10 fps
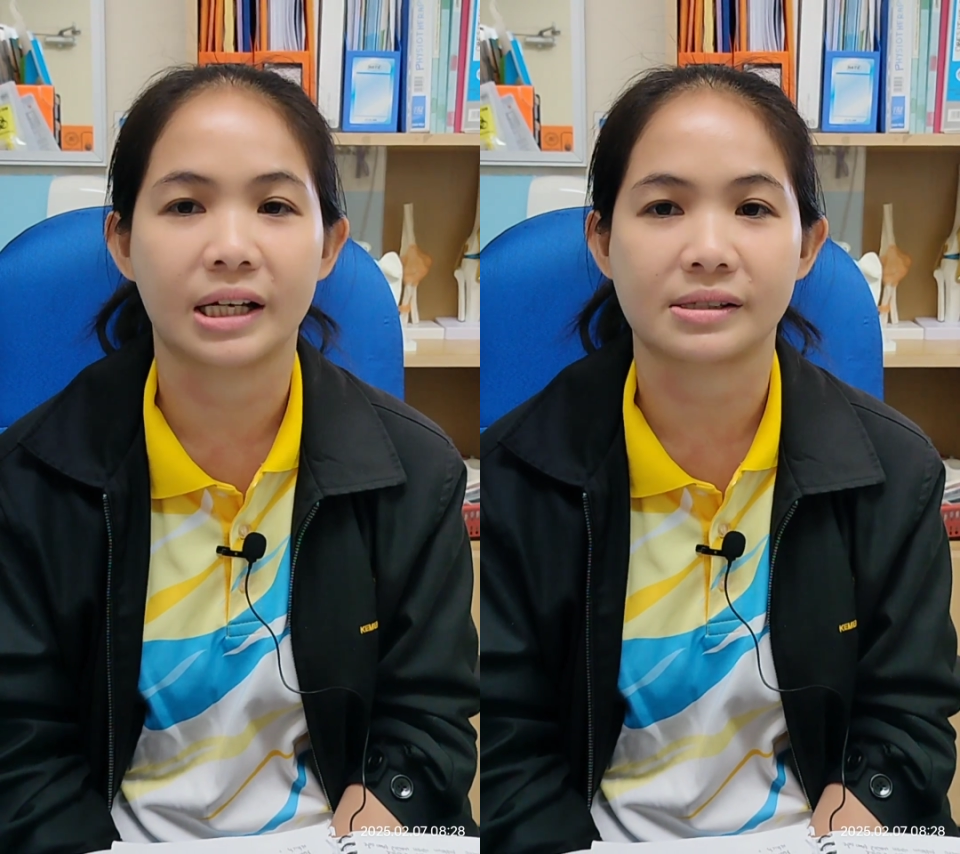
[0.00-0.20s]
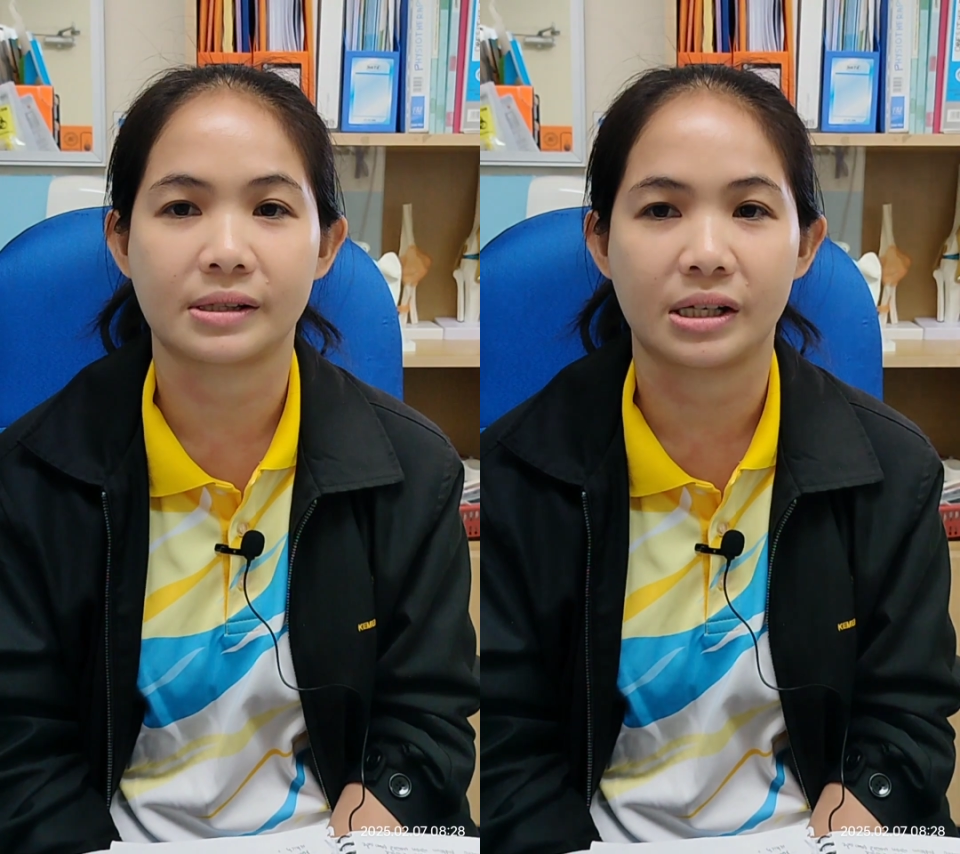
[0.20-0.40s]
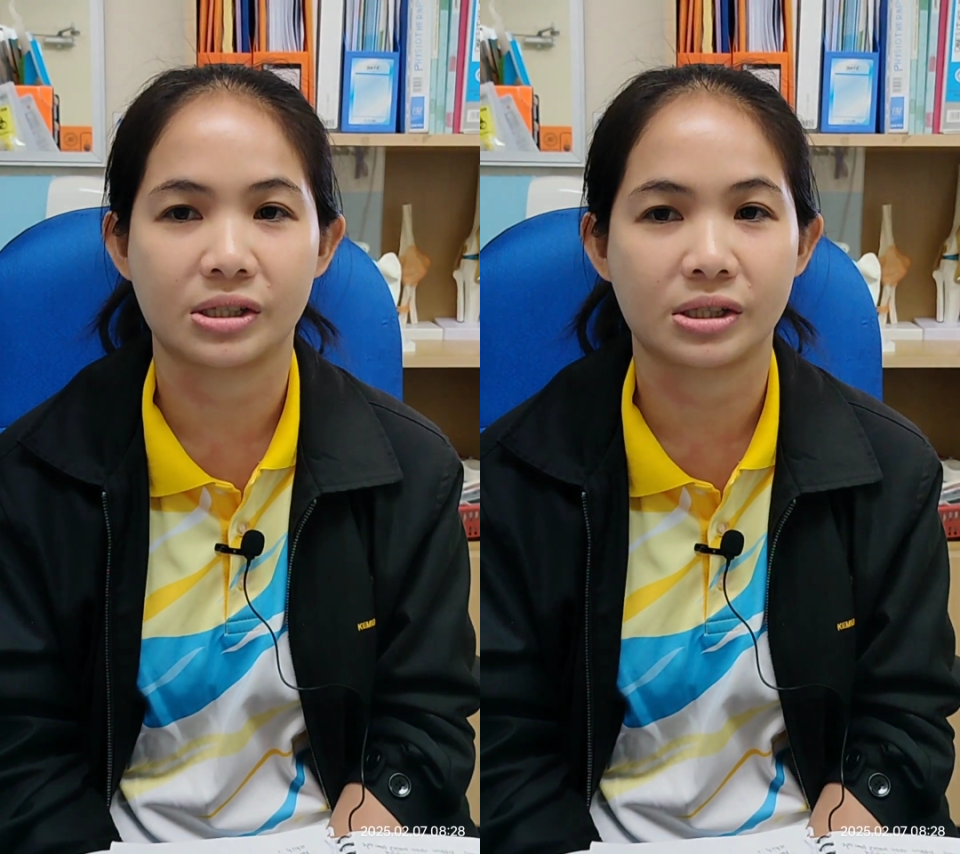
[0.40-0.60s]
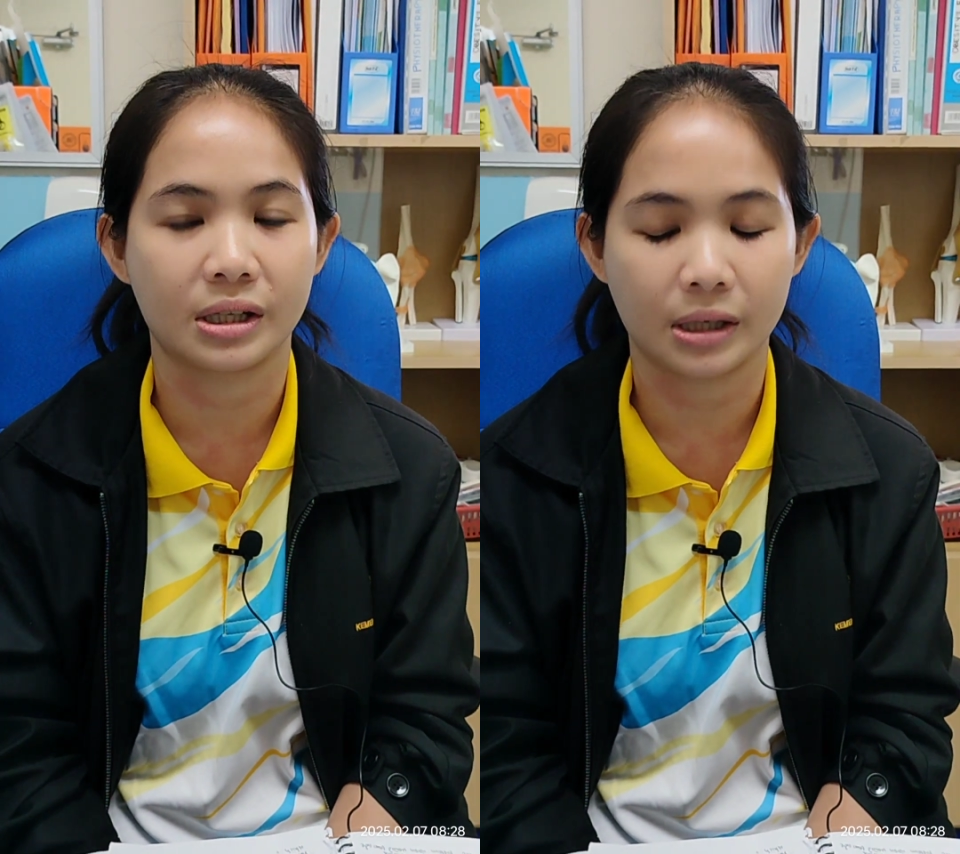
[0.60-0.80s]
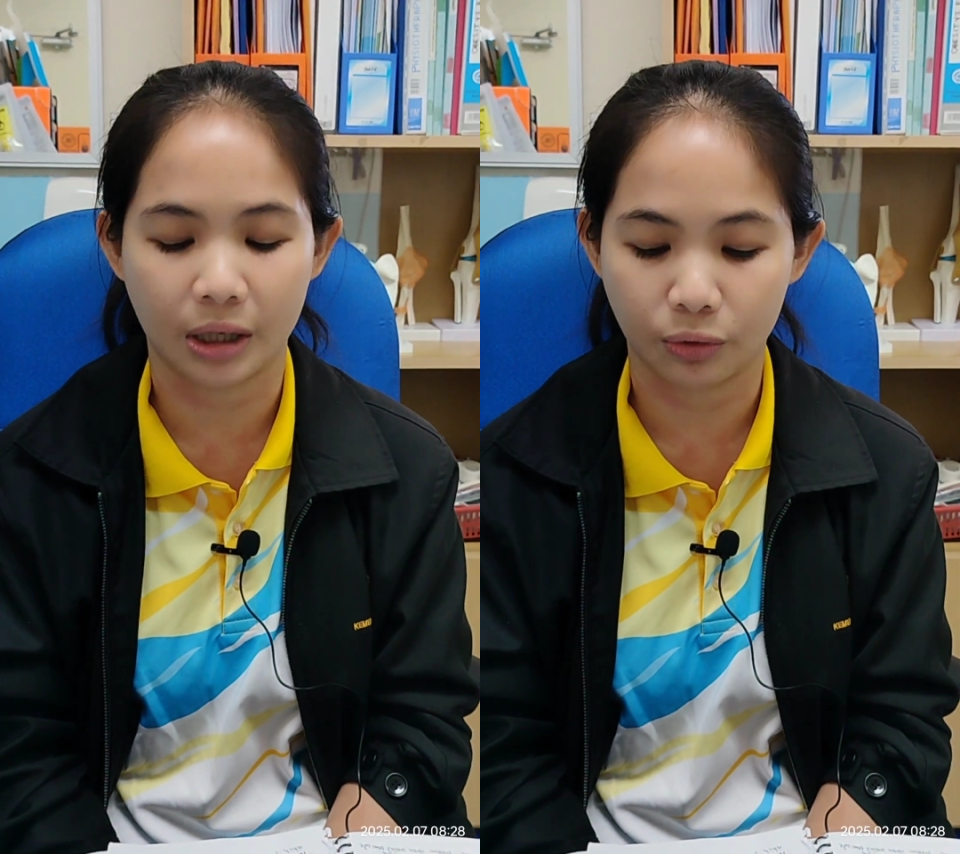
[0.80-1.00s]

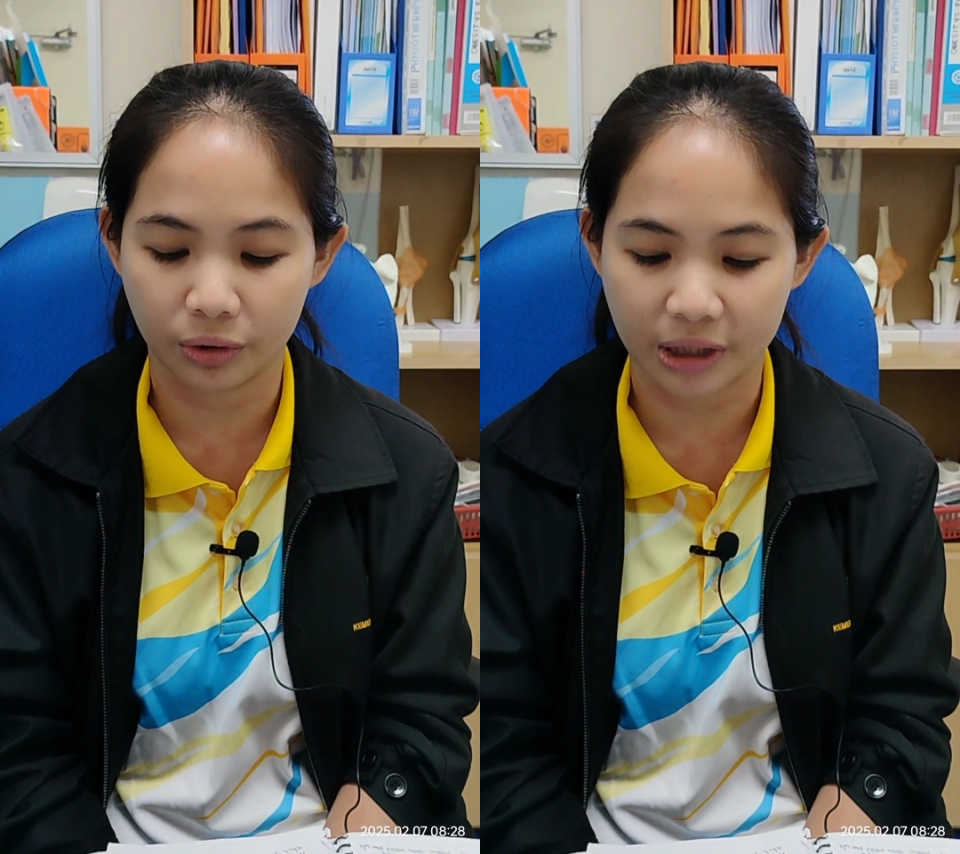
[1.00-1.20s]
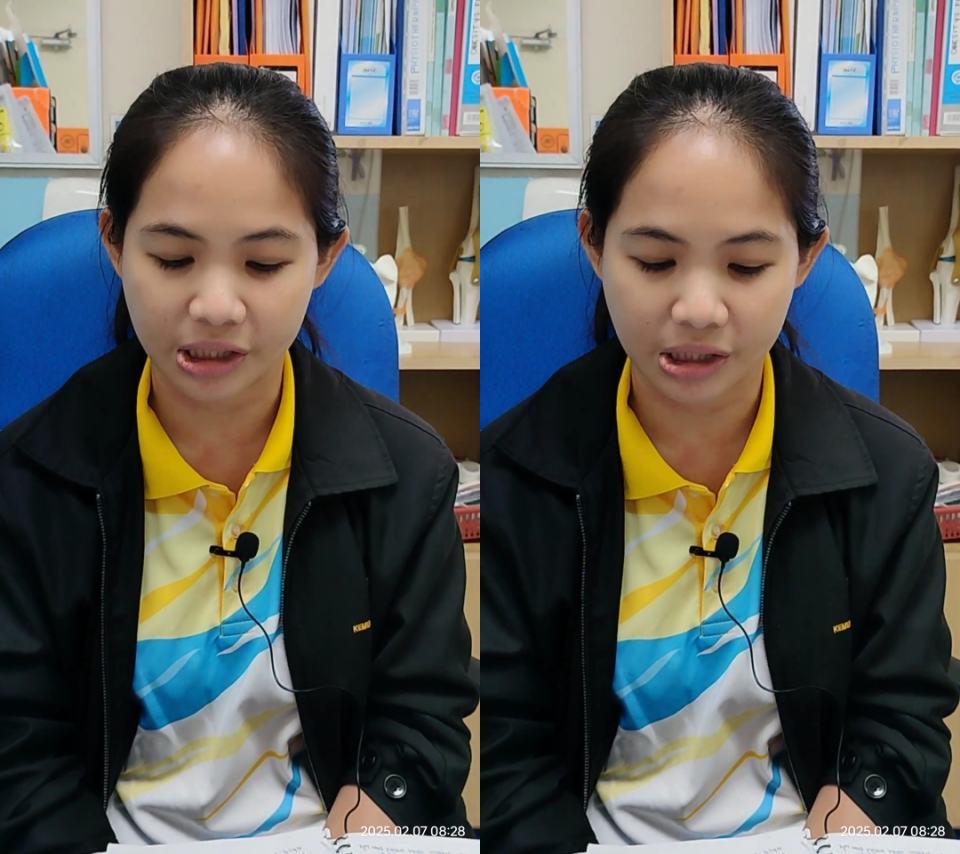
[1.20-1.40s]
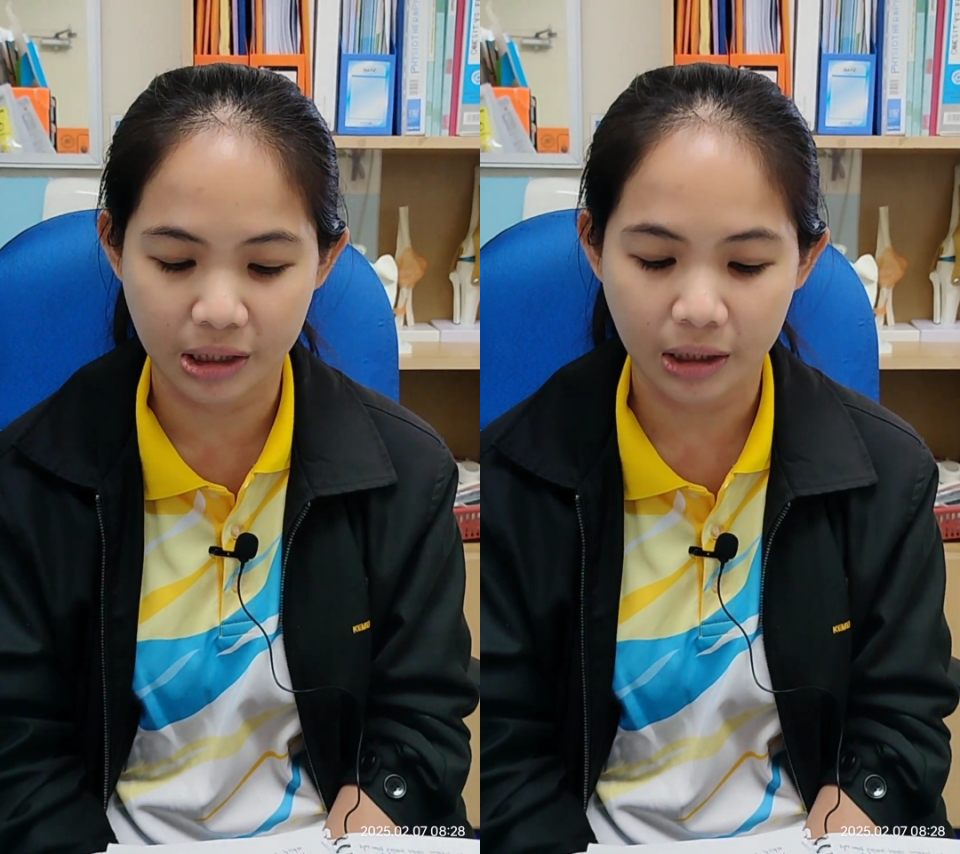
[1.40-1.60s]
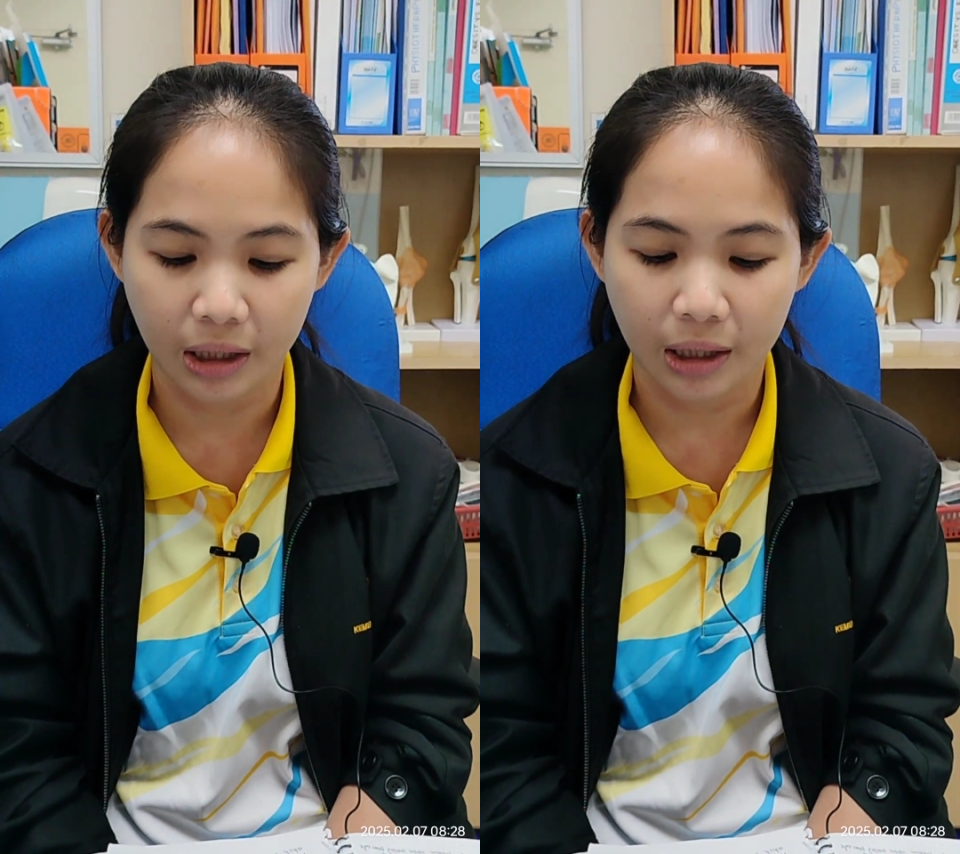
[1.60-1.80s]
extension, and rotation,